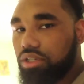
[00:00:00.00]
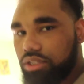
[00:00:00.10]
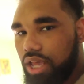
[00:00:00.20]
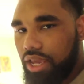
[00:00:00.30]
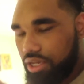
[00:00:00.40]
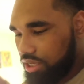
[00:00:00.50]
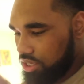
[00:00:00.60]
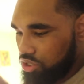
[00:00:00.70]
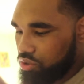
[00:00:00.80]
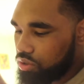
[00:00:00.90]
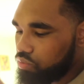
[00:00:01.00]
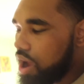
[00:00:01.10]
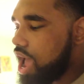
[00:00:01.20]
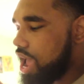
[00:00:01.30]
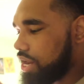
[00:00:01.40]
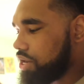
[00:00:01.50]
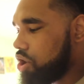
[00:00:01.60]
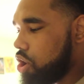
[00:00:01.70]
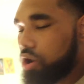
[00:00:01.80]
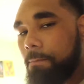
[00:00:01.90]
like you can ride
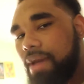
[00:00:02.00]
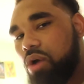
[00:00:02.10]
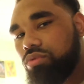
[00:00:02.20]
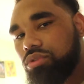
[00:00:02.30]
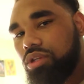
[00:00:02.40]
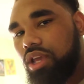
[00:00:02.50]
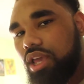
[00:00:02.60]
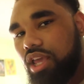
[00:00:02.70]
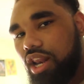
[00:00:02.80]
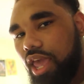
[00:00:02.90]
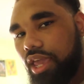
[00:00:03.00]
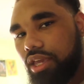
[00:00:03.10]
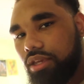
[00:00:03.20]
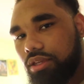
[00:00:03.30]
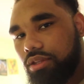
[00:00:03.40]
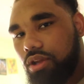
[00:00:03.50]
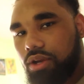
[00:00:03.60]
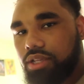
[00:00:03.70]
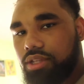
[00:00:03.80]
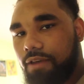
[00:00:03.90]
on a mountain. Like, no,
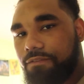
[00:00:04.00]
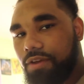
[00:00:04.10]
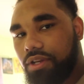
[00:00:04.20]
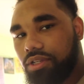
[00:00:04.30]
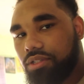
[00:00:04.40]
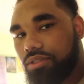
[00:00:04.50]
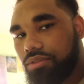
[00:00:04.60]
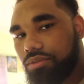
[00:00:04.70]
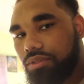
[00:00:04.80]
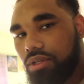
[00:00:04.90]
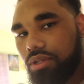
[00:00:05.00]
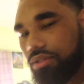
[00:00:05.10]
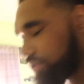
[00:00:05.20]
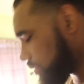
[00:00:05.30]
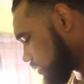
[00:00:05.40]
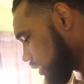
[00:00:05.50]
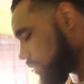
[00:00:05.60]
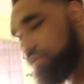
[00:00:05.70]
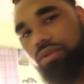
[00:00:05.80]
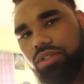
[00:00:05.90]
that's not funny.
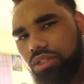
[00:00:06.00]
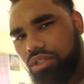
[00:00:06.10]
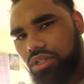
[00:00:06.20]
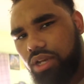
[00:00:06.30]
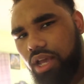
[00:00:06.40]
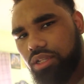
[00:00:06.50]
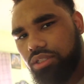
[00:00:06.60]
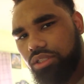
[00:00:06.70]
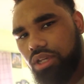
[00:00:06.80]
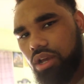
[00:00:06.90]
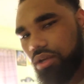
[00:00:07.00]
Okay, what's a good analogy, y'all?